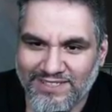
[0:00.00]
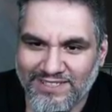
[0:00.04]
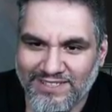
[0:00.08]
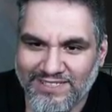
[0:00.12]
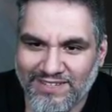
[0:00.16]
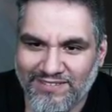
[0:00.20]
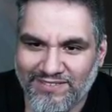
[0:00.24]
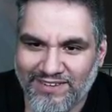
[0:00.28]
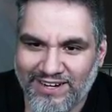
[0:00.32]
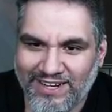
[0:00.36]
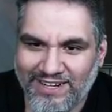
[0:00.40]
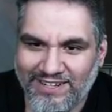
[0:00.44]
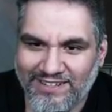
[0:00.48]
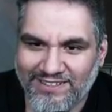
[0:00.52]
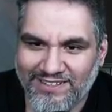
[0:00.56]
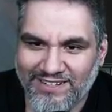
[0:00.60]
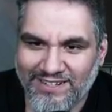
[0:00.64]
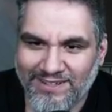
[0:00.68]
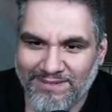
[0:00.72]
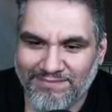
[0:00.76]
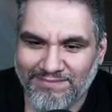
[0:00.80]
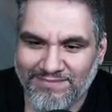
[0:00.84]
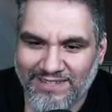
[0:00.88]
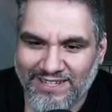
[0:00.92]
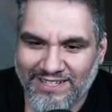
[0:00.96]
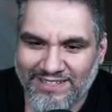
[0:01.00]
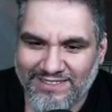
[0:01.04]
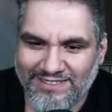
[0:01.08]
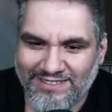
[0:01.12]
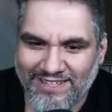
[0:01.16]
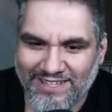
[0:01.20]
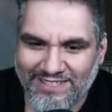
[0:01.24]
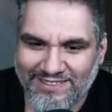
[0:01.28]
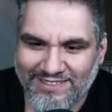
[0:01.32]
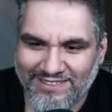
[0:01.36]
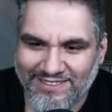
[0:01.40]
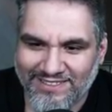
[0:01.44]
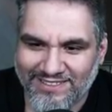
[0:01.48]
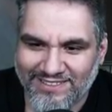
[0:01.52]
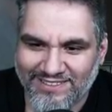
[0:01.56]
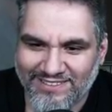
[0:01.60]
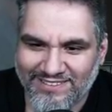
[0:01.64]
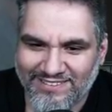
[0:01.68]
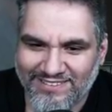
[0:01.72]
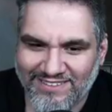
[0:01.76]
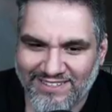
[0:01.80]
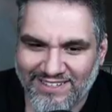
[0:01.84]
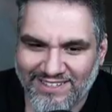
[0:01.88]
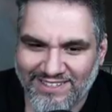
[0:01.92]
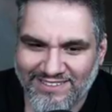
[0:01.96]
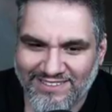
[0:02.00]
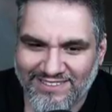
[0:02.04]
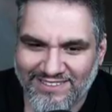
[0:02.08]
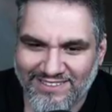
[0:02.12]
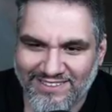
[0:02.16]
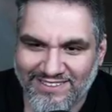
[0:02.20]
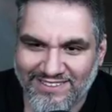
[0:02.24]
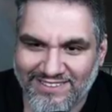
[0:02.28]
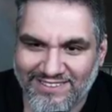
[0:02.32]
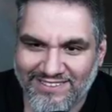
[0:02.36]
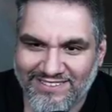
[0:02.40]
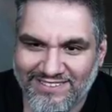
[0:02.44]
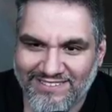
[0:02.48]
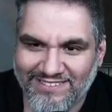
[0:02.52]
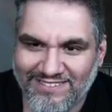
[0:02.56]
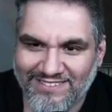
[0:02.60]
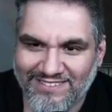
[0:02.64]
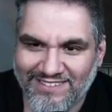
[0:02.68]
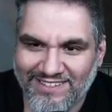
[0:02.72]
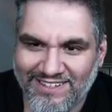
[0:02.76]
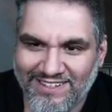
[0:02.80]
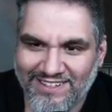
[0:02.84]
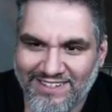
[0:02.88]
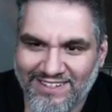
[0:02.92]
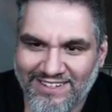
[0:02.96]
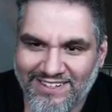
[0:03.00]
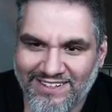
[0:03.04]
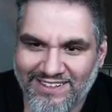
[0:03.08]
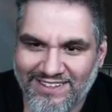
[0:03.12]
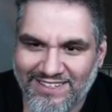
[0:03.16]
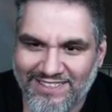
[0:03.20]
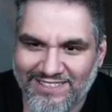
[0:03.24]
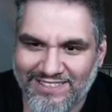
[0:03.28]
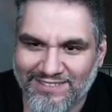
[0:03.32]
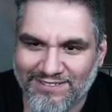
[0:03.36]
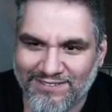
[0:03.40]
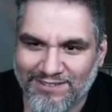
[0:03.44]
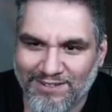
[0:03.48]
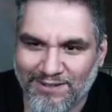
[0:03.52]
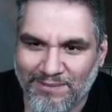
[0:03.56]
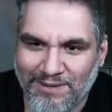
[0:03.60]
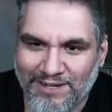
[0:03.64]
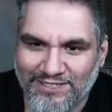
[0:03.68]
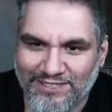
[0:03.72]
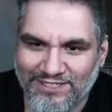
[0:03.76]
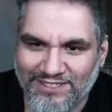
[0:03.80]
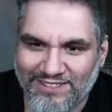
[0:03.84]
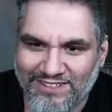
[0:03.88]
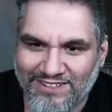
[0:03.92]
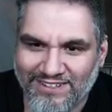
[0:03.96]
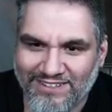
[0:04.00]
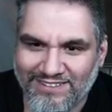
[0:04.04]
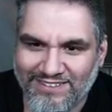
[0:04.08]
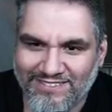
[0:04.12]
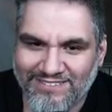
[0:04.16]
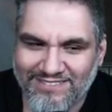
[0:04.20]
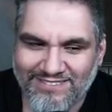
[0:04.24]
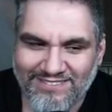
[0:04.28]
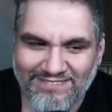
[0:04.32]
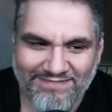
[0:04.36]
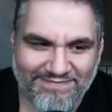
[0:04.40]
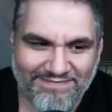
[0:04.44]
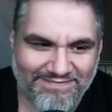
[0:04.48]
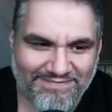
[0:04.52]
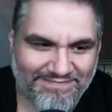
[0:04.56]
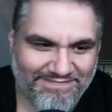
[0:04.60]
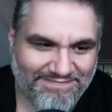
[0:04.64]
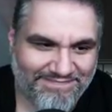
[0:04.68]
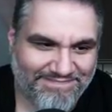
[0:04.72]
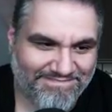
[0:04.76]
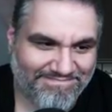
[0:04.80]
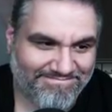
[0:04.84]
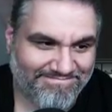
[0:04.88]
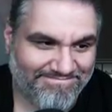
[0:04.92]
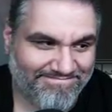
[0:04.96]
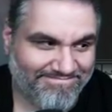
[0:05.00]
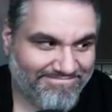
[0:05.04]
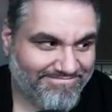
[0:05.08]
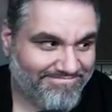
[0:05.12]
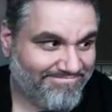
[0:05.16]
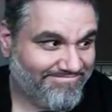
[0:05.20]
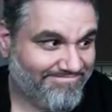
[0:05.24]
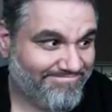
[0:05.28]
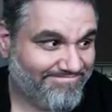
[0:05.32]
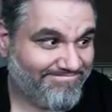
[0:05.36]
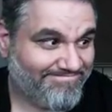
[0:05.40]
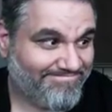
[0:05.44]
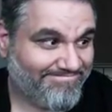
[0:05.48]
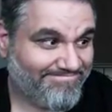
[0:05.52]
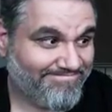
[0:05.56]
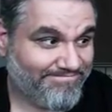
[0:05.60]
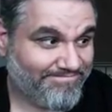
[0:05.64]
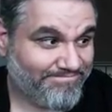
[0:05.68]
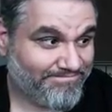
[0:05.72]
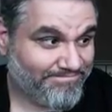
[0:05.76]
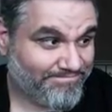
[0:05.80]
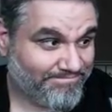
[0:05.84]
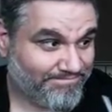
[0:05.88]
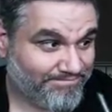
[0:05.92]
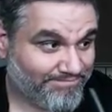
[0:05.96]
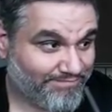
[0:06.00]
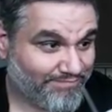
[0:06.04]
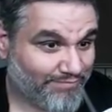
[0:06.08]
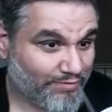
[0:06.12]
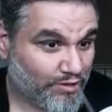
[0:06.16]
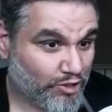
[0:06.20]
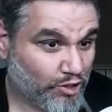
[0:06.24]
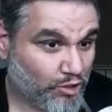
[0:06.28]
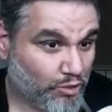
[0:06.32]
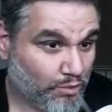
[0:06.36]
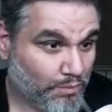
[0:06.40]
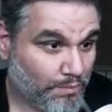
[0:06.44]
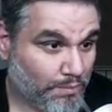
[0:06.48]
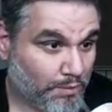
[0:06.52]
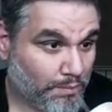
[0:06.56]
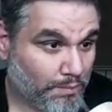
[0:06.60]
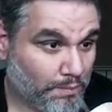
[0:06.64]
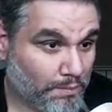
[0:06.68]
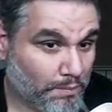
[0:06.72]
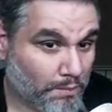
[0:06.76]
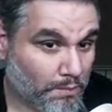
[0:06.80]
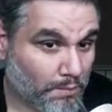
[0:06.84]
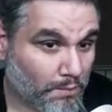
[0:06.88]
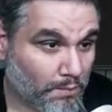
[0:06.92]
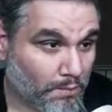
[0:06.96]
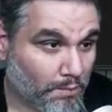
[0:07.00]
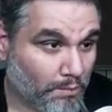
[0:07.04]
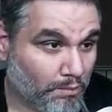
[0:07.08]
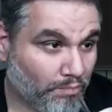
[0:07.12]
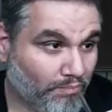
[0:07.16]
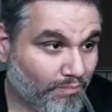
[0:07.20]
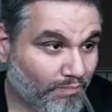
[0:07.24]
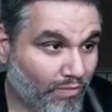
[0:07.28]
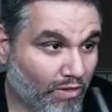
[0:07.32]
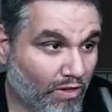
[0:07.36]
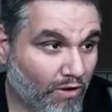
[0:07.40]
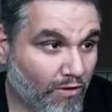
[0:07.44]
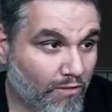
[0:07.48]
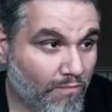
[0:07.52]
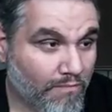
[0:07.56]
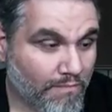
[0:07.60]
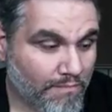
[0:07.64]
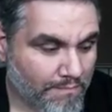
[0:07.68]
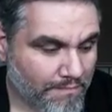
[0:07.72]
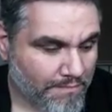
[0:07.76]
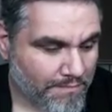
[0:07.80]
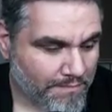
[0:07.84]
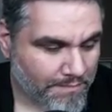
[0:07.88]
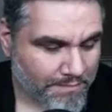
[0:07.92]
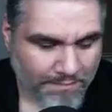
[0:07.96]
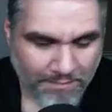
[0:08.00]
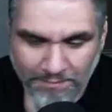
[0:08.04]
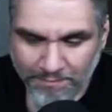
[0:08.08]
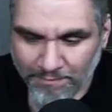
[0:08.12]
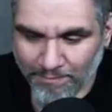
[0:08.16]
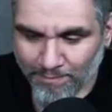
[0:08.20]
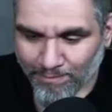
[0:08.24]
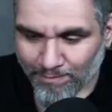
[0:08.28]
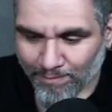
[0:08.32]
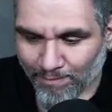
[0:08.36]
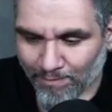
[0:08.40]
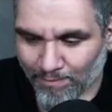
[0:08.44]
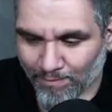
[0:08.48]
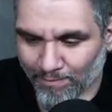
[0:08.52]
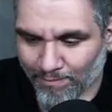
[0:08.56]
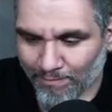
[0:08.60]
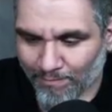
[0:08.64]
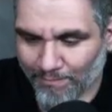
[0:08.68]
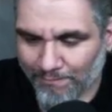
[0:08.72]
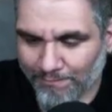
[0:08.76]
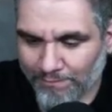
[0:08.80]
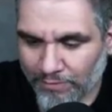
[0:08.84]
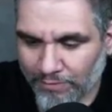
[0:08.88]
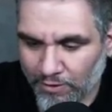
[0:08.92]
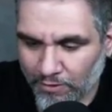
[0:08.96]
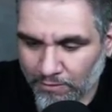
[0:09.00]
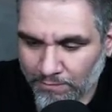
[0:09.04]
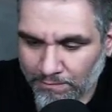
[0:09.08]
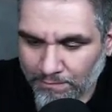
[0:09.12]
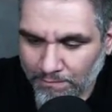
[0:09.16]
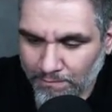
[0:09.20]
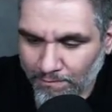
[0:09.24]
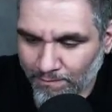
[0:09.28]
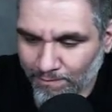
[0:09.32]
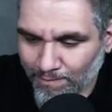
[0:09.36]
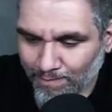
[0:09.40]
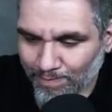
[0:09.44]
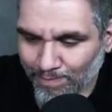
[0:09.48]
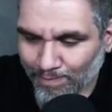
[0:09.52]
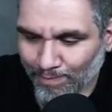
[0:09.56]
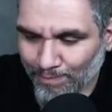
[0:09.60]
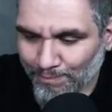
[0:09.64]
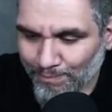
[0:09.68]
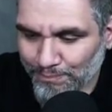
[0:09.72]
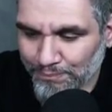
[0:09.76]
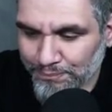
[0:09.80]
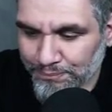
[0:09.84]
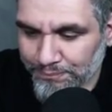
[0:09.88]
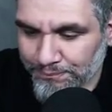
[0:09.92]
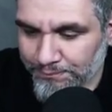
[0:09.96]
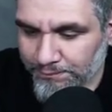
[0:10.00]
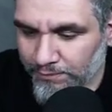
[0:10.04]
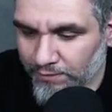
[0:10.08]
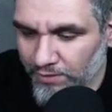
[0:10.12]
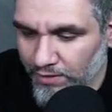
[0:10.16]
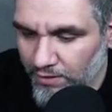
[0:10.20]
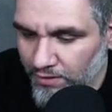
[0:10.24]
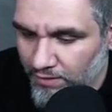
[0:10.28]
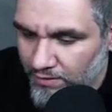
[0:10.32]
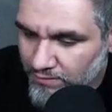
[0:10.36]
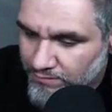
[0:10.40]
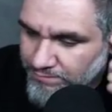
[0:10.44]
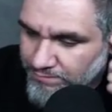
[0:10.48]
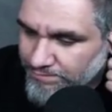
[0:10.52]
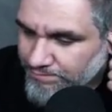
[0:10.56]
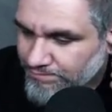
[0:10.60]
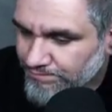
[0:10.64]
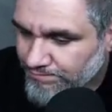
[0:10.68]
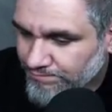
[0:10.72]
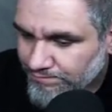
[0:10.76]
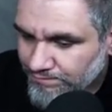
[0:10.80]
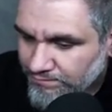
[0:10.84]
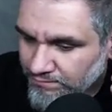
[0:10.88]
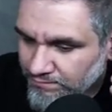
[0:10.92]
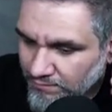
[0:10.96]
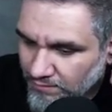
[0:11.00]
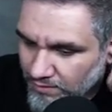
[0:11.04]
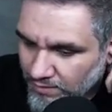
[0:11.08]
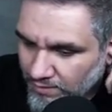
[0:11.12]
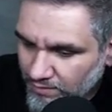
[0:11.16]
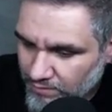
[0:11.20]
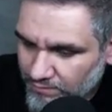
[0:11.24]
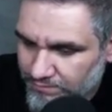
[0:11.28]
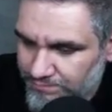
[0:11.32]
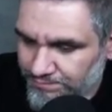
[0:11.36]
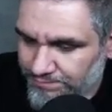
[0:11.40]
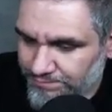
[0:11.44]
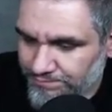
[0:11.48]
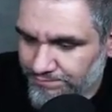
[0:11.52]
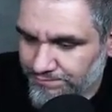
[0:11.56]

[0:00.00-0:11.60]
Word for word: 6, 7, 8? Yep, that's, that's good. That's a good... This is a real magic card. Yeah, if they have a forest, they have 8 mana. Even if they don't, they have one, two, three, four, five, six mana.